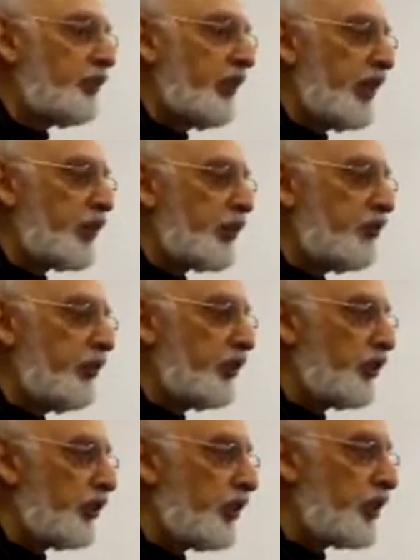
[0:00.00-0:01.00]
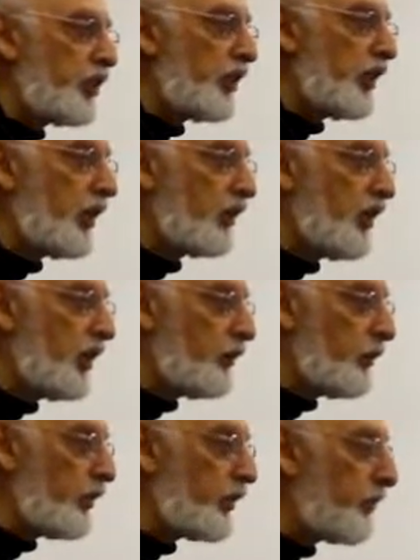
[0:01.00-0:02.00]
observational research on
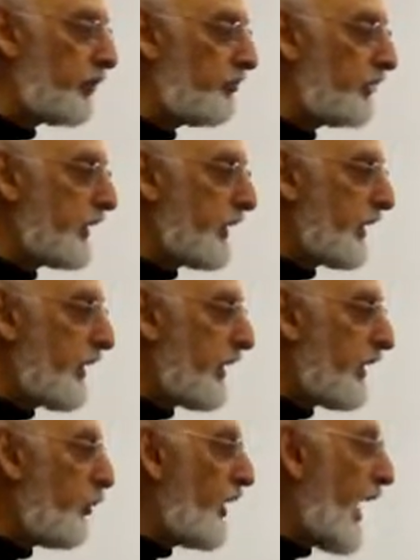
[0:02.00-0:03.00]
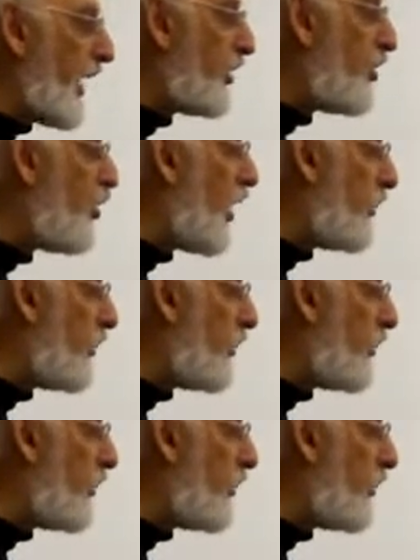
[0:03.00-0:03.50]
couples. We had